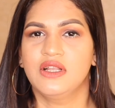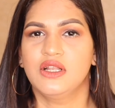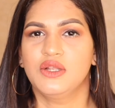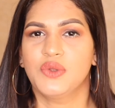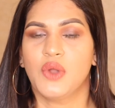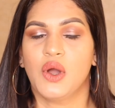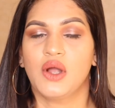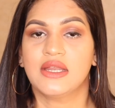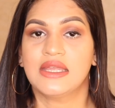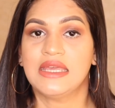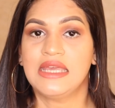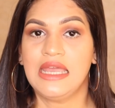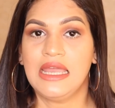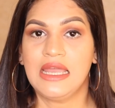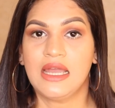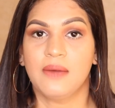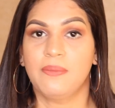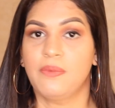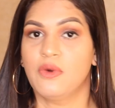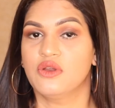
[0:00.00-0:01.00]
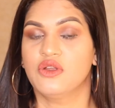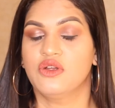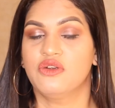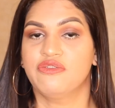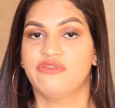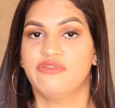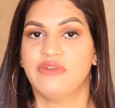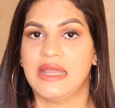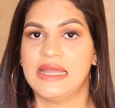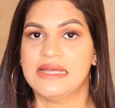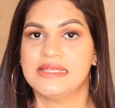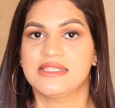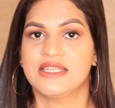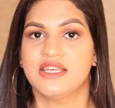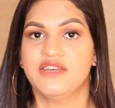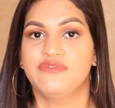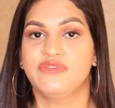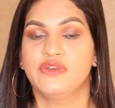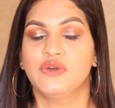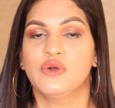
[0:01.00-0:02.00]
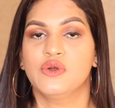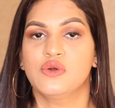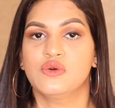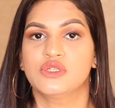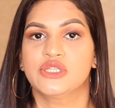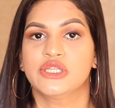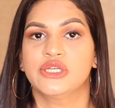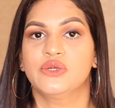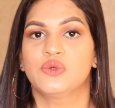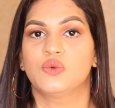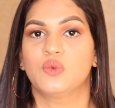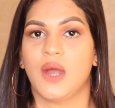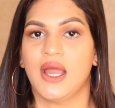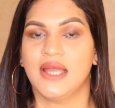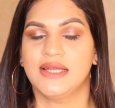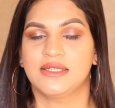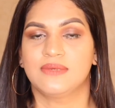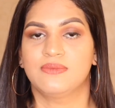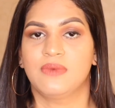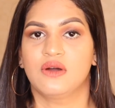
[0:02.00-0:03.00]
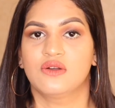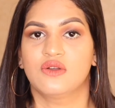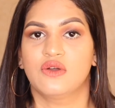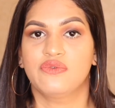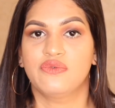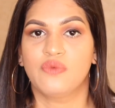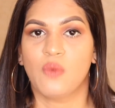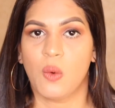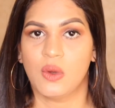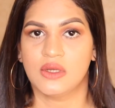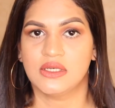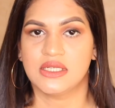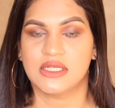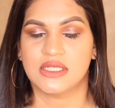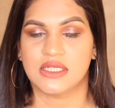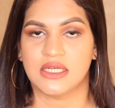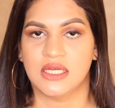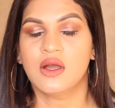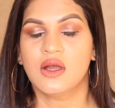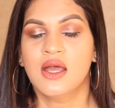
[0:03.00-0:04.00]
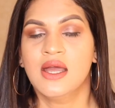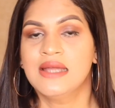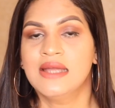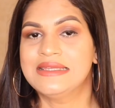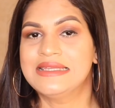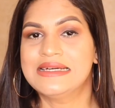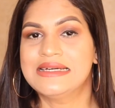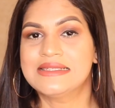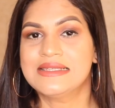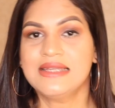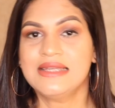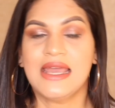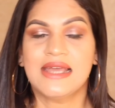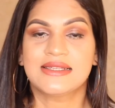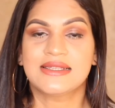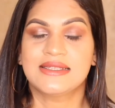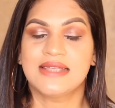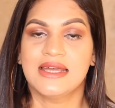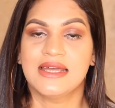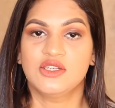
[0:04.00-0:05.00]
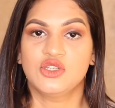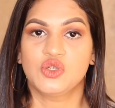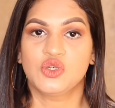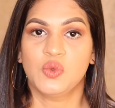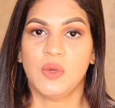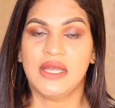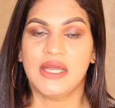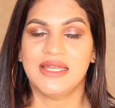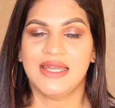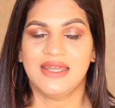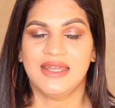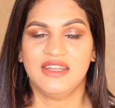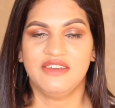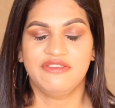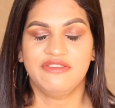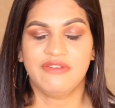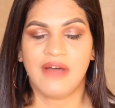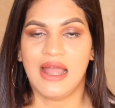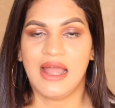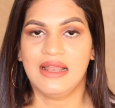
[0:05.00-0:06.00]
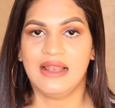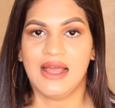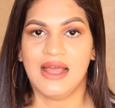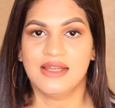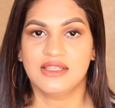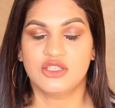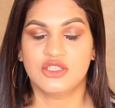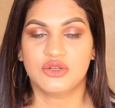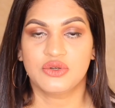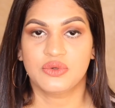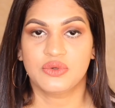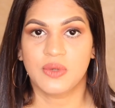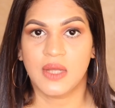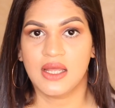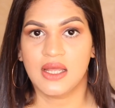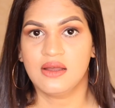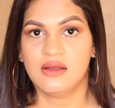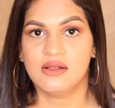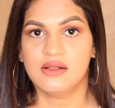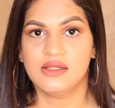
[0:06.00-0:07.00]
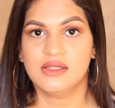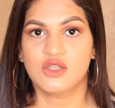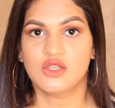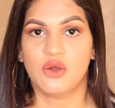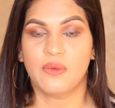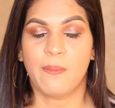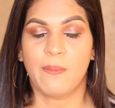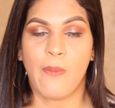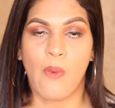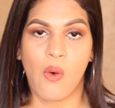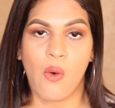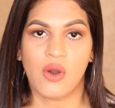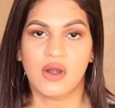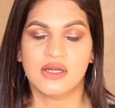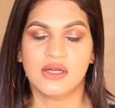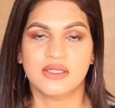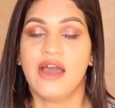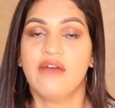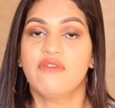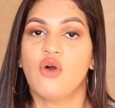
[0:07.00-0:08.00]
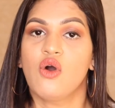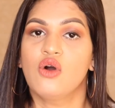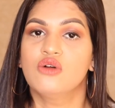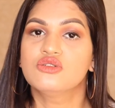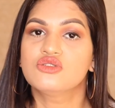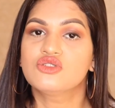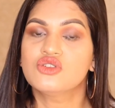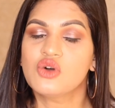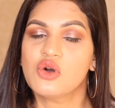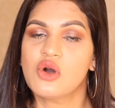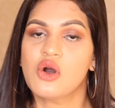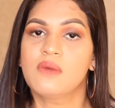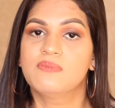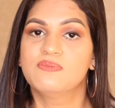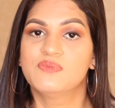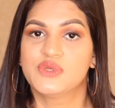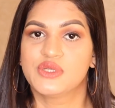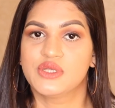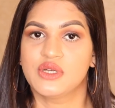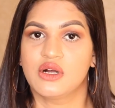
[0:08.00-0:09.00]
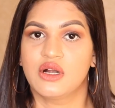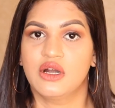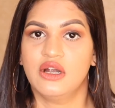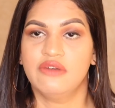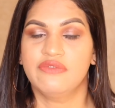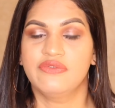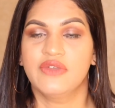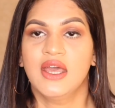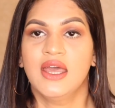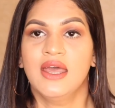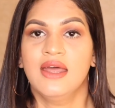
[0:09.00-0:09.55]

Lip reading: will not cake up on your face if you use the right amount of quantity. Doesn't accentuate any fine lines or wrinkles or pores. I've also observed